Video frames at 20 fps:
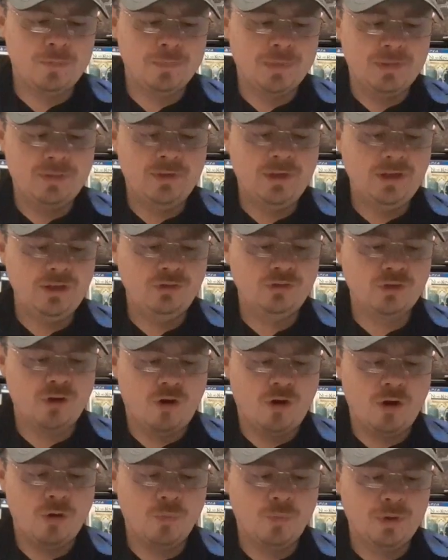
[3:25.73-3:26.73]
but these
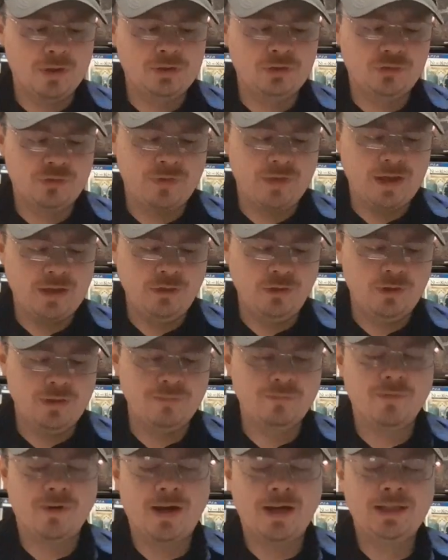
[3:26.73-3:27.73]
are ones that you
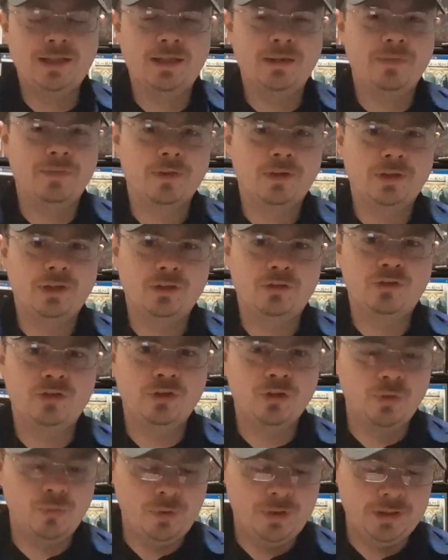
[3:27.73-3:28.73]
can find in the
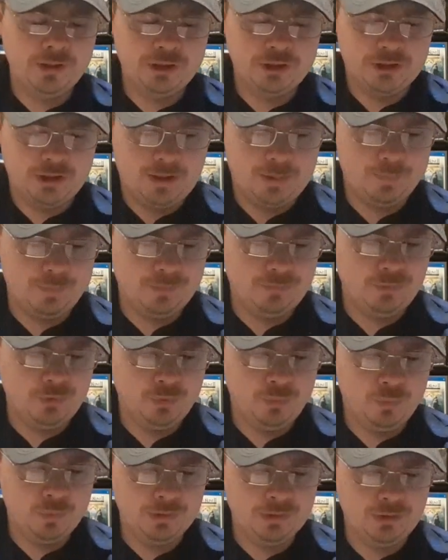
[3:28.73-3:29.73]
Nintendo eShop with
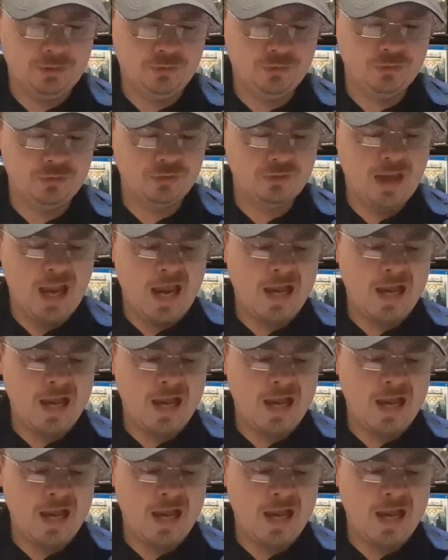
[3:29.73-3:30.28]
new releases.